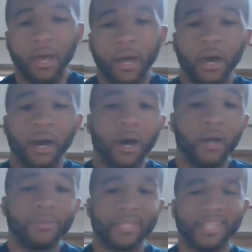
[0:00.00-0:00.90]

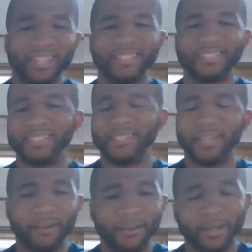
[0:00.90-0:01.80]
than a lot of these
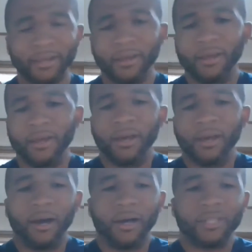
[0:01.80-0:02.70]
generic
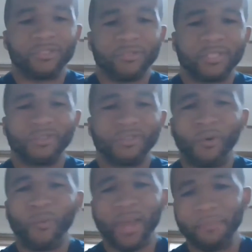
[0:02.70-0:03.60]
drugstore
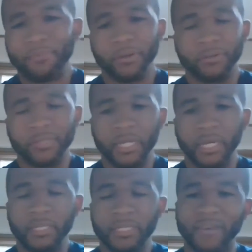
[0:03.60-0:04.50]
whey
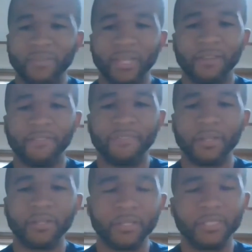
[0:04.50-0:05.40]
proteins that have a lot of
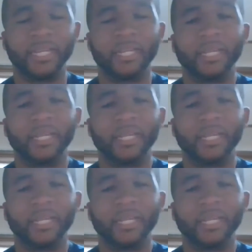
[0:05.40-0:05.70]
fillers that